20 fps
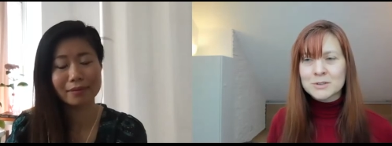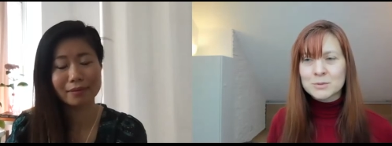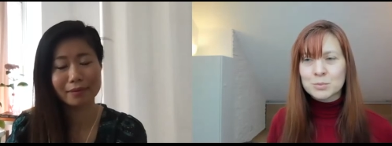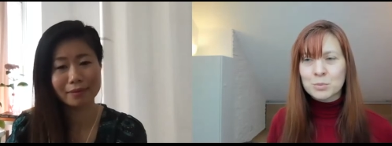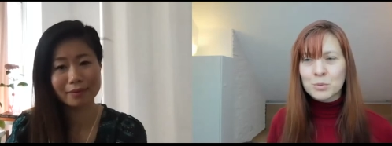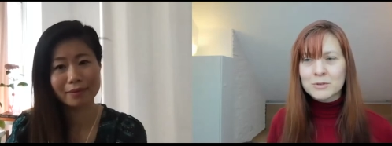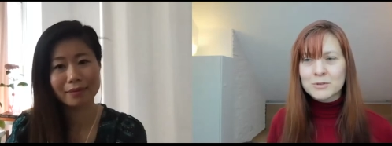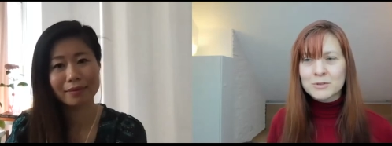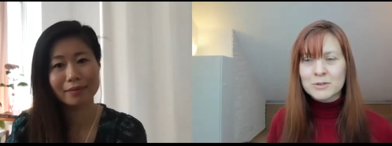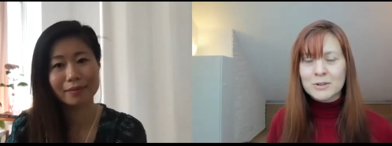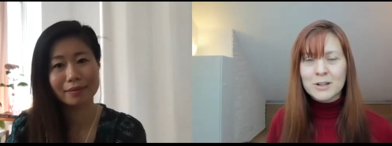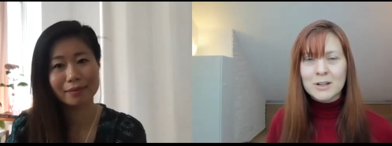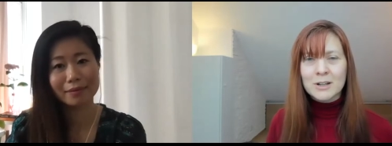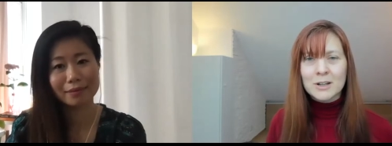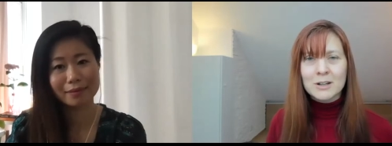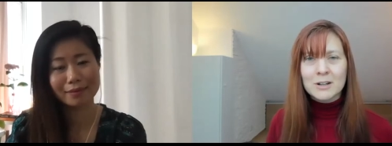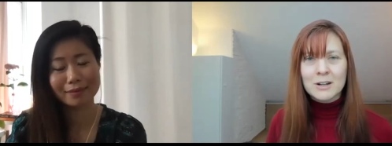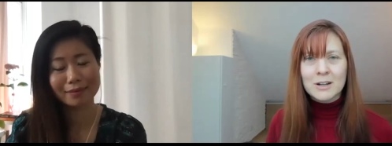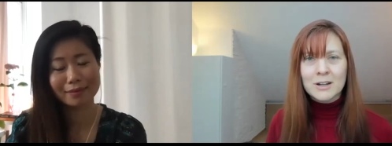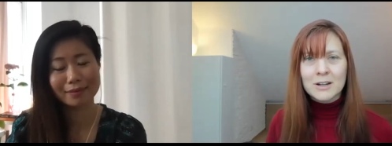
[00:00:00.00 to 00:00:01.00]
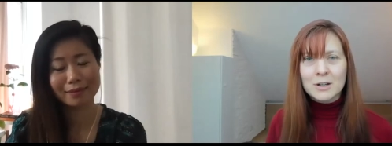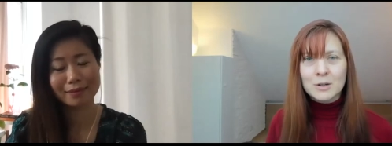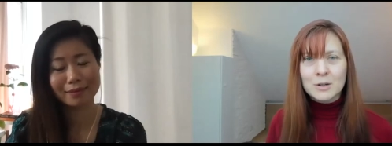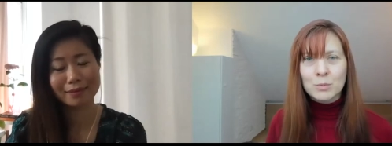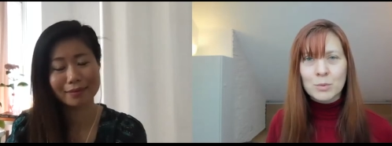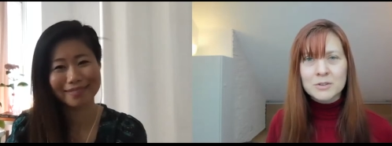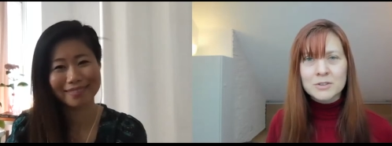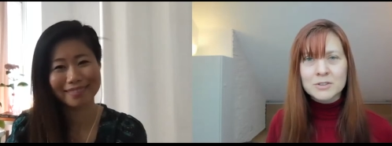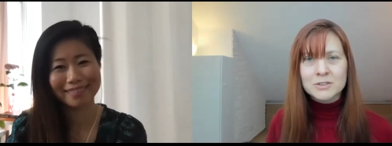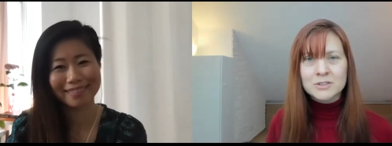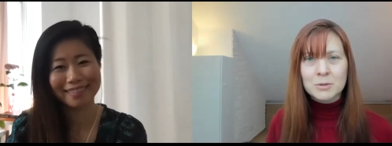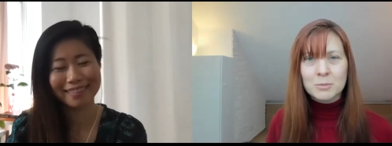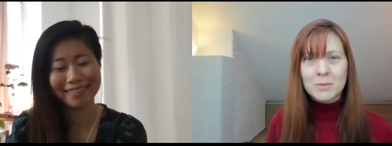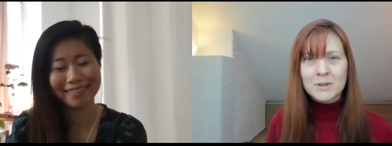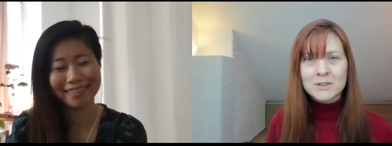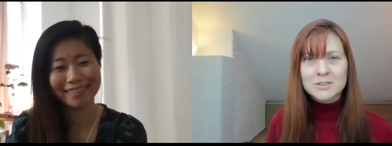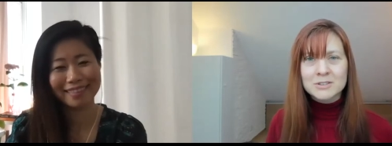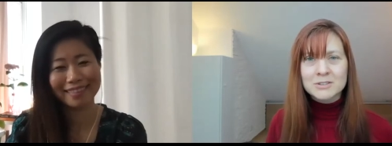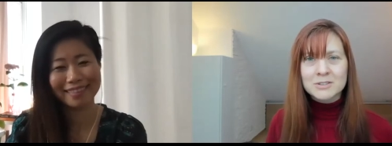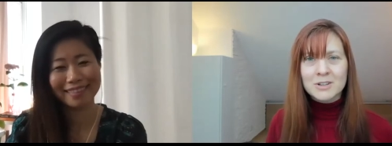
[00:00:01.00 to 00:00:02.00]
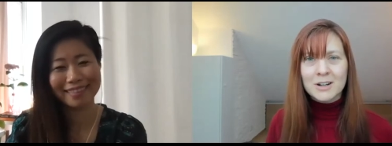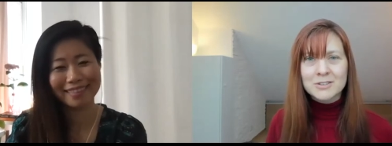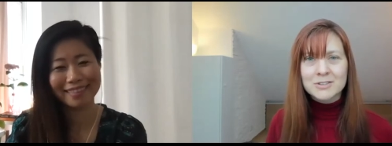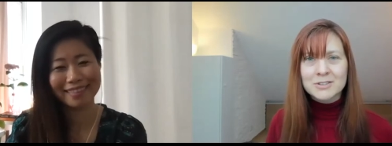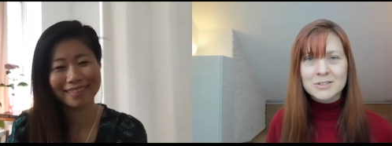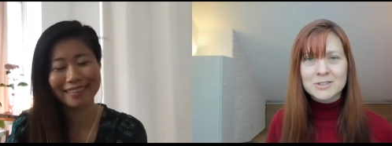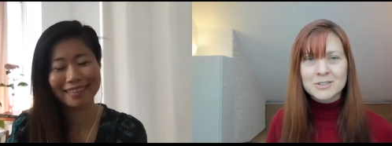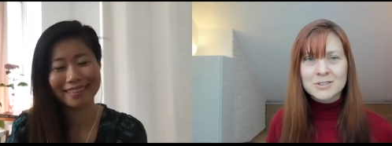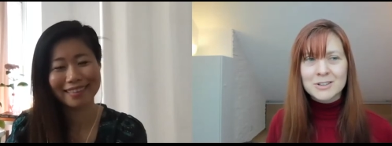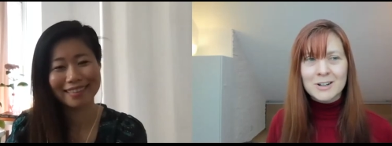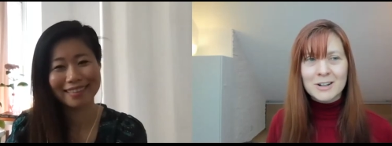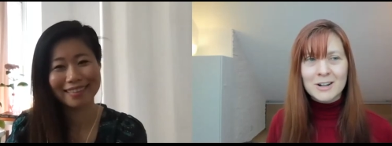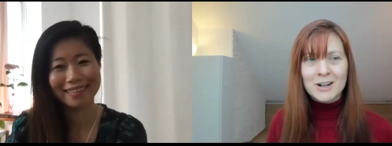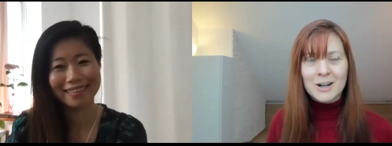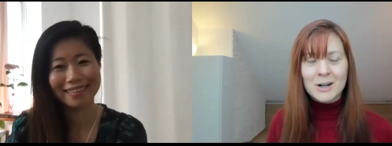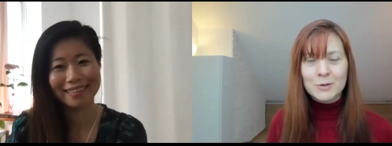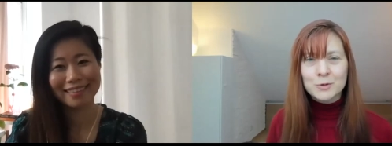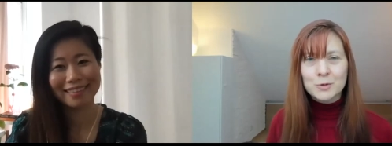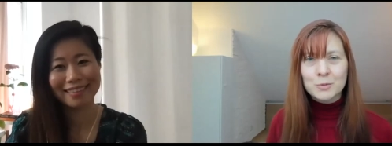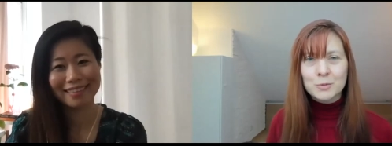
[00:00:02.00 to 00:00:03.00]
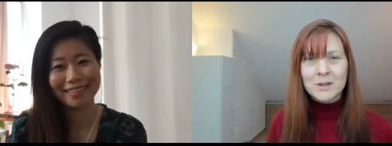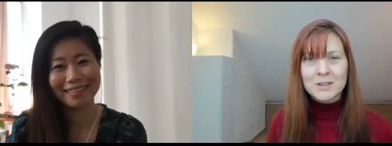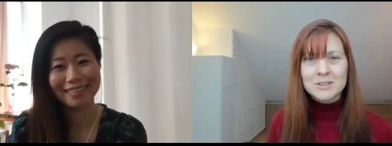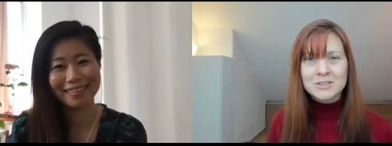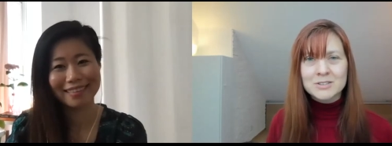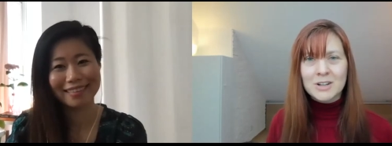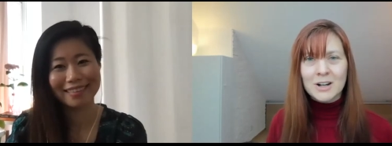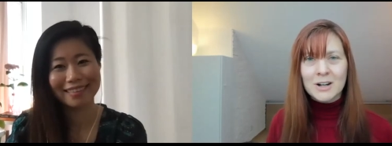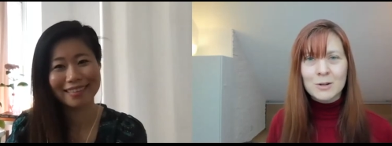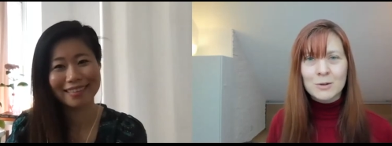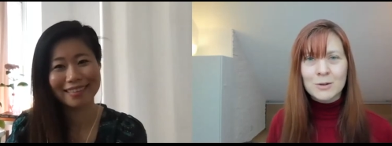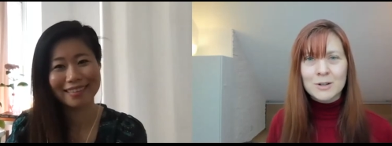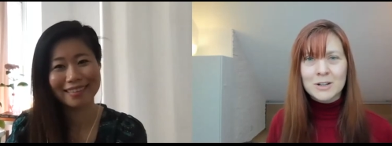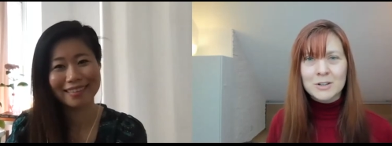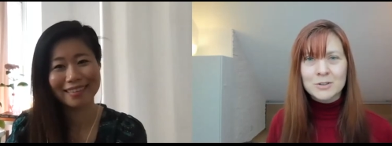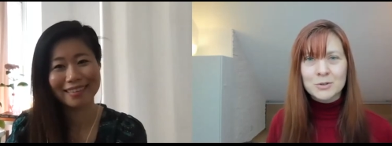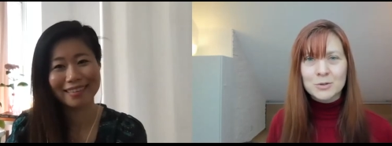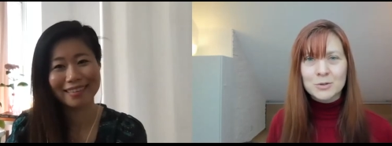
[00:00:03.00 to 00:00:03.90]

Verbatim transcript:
Speaker 1: wondering, like, what is the best strategy, like how to best allocate your